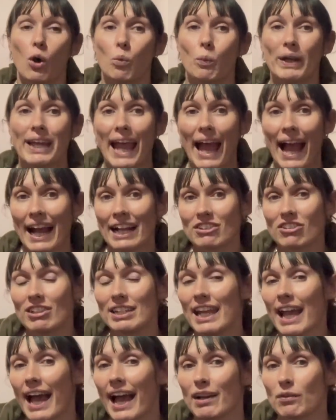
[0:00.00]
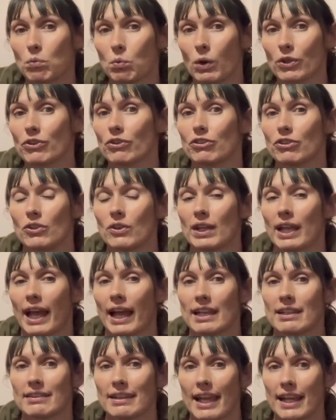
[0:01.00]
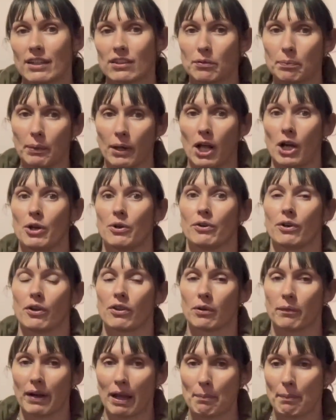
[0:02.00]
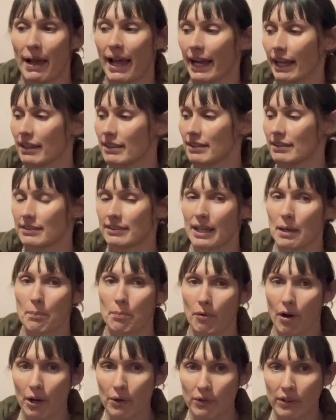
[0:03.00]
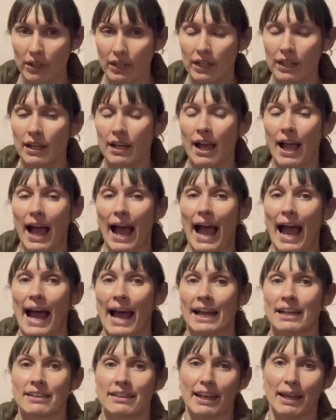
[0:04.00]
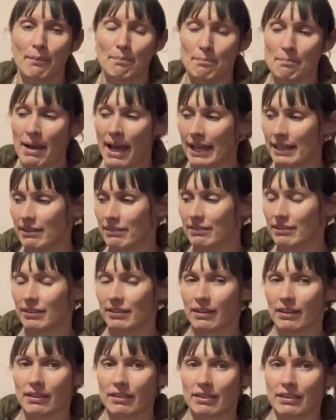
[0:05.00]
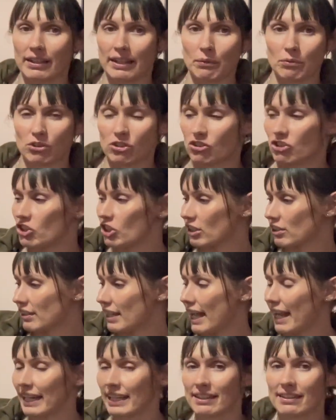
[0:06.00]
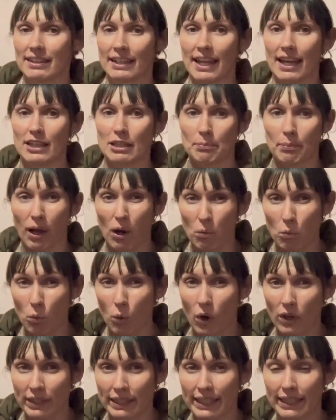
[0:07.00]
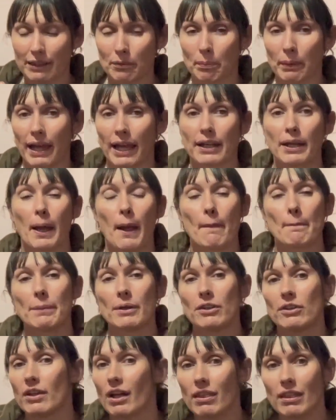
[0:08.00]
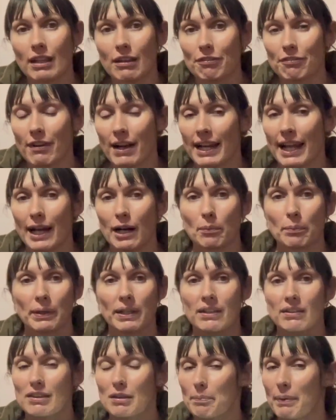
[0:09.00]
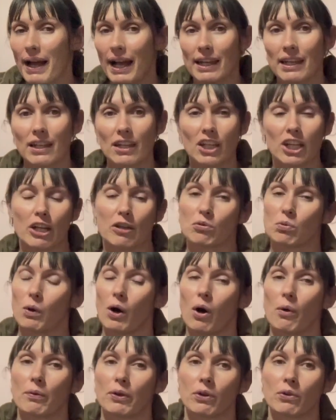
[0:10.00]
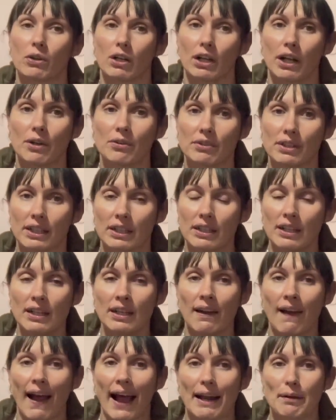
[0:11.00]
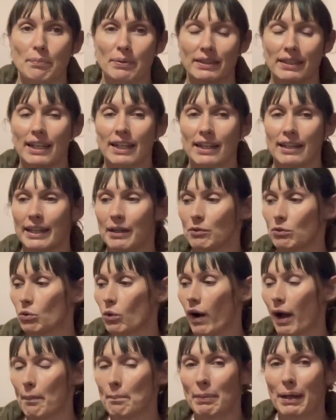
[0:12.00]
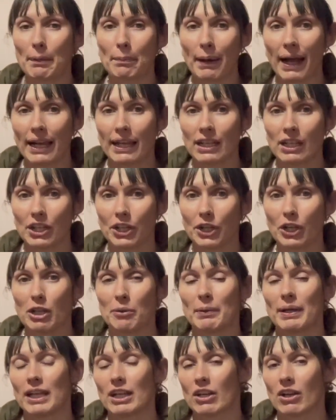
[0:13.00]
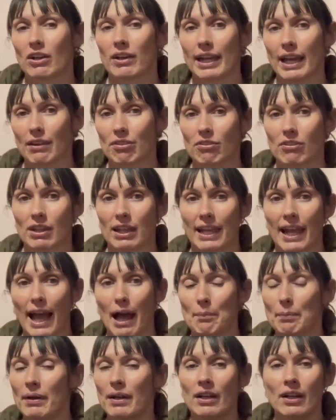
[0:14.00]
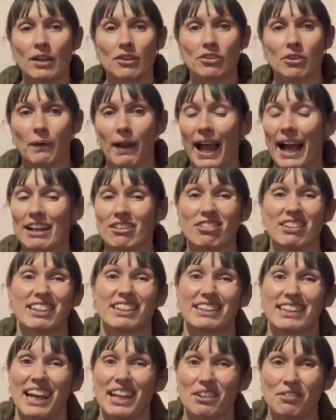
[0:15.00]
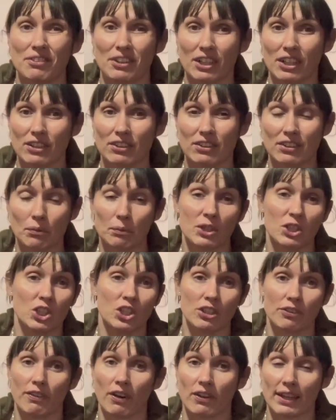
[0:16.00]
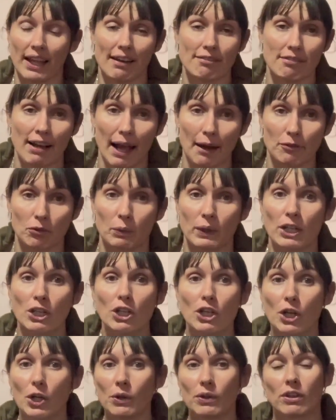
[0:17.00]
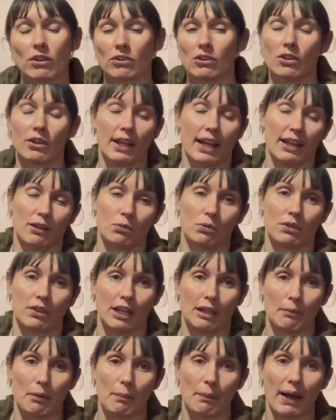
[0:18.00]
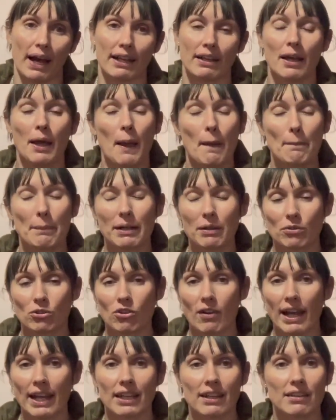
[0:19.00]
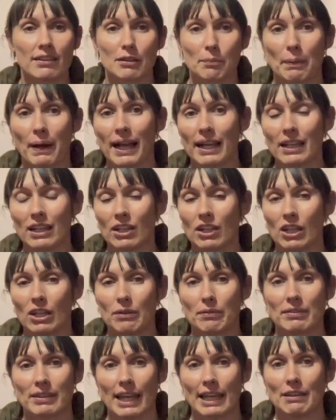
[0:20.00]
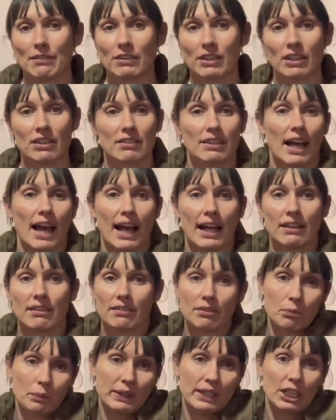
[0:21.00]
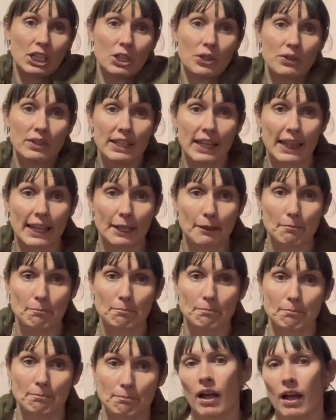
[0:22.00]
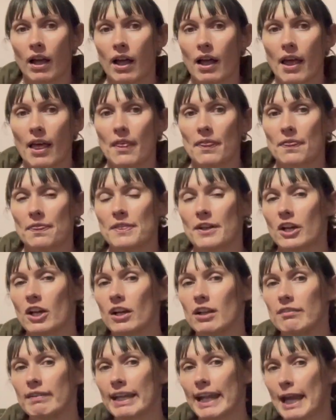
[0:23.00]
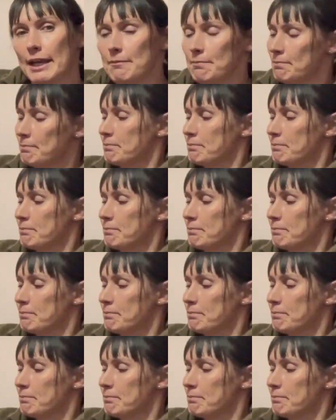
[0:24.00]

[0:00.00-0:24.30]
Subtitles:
We actually had one suitcase explode on the way back. The zip broke and it meant that it was just hanging together by one little bit, but nothing fell out because the packing cubes were holding all the clothes in. And particularly it was quite a big packing cube and it couldn't get through the gap. So it actually saved us. We should have got that wrapped. We knew the suitcase was going to be bad, but it was great because the packing cube saved us and we didn't lose anything. The colouring in.